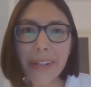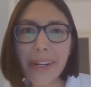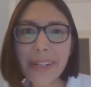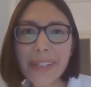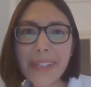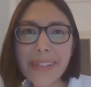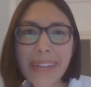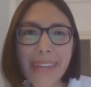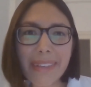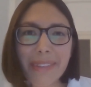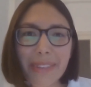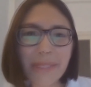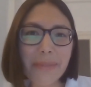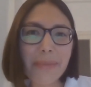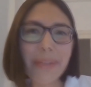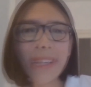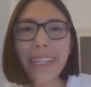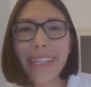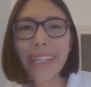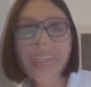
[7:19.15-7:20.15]
the
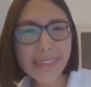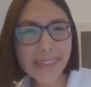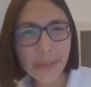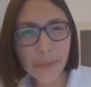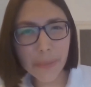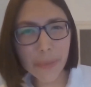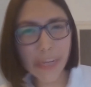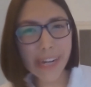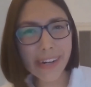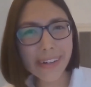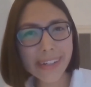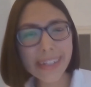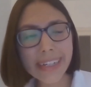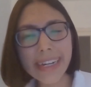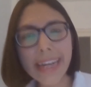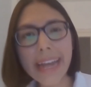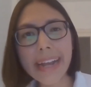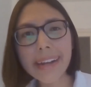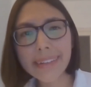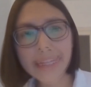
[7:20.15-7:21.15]
testimony is that we are
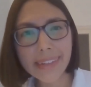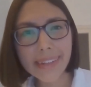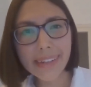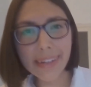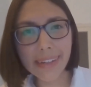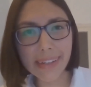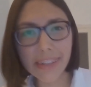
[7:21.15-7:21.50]
connected